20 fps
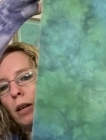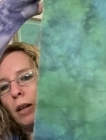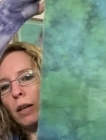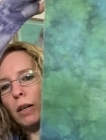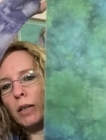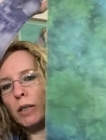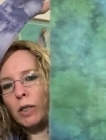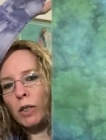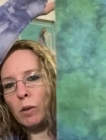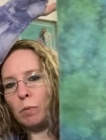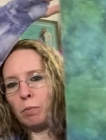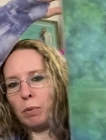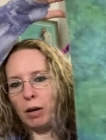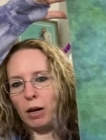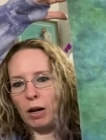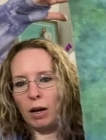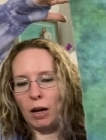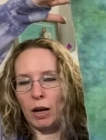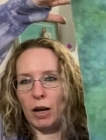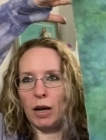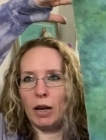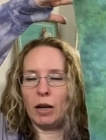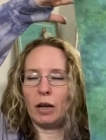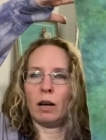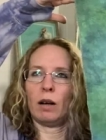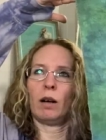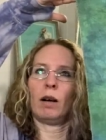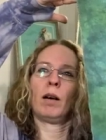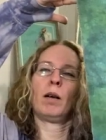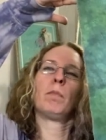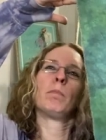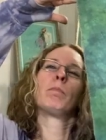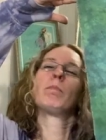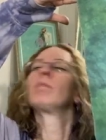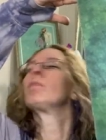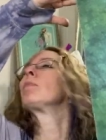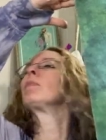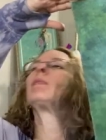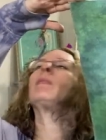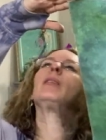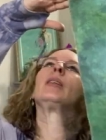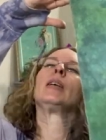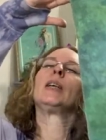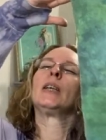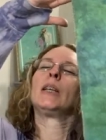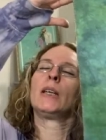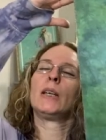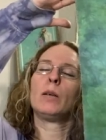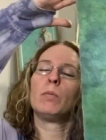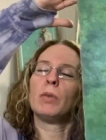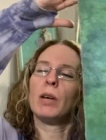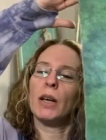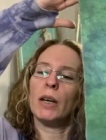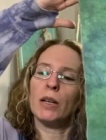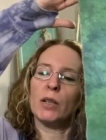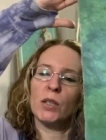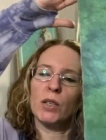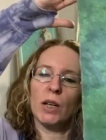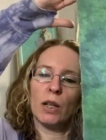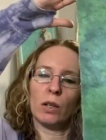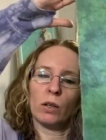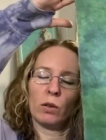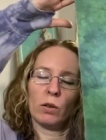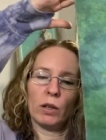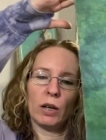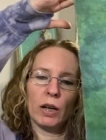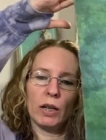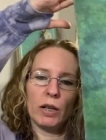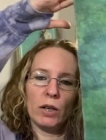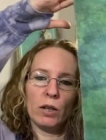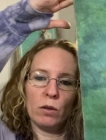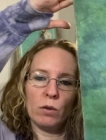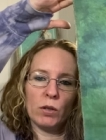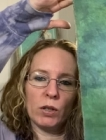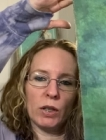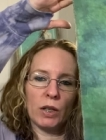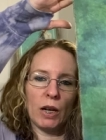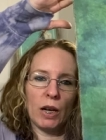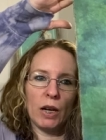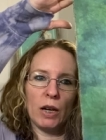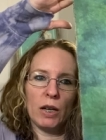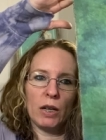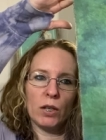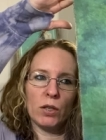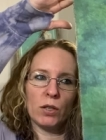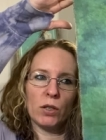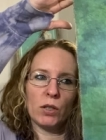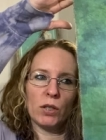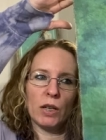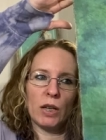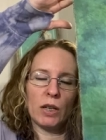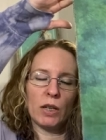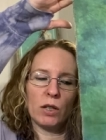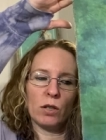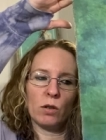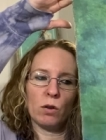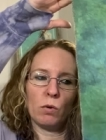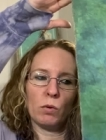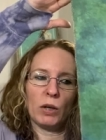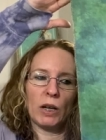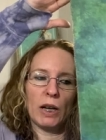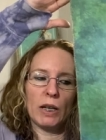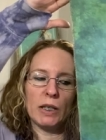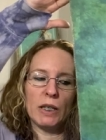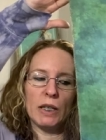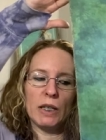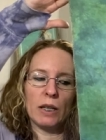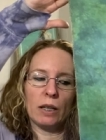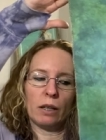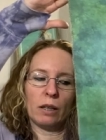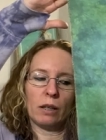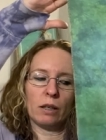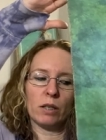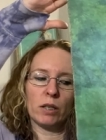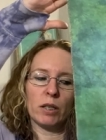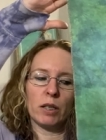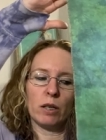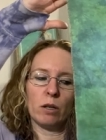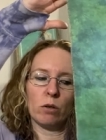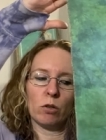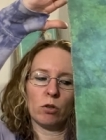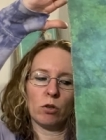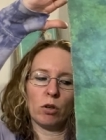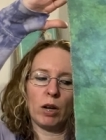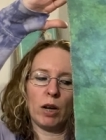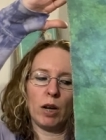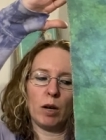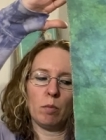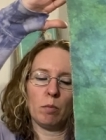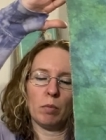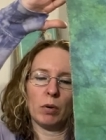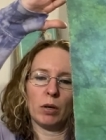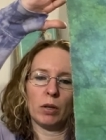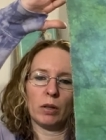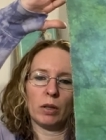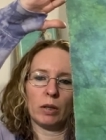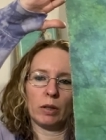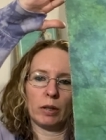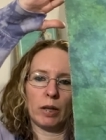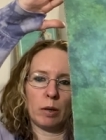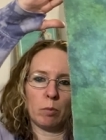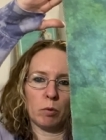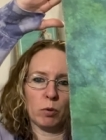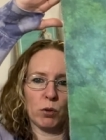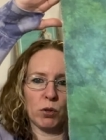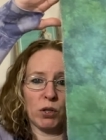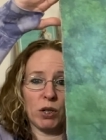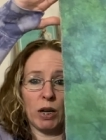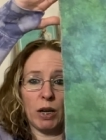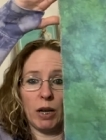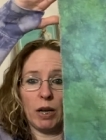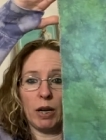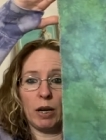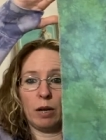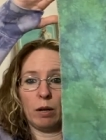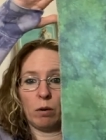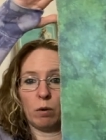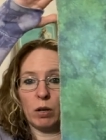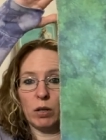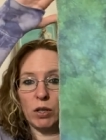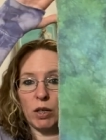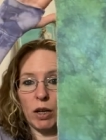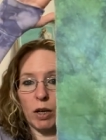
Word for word: is by um, the eBay seller that I use, K Kenti, I think is the username, but the labels say Crazy